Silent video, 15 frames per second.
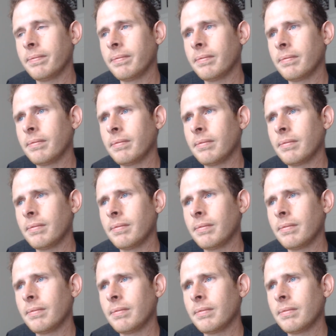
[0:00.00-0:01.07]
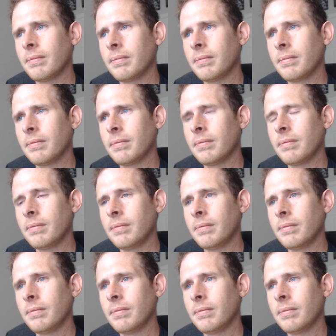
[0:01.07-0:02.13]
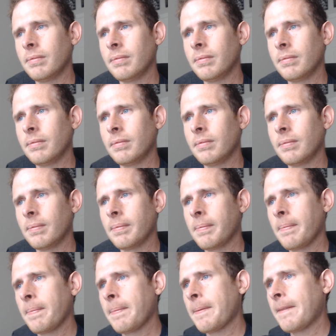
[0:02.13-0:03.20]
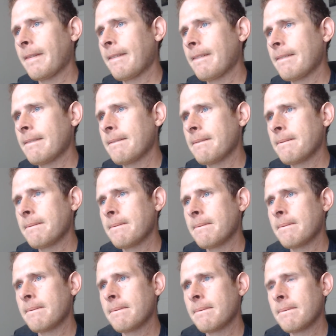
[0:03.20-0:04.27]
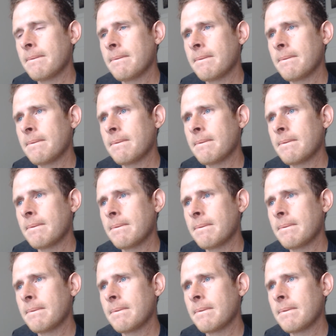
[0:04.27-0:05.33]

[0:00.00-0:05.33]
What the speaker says: Nobody speaks.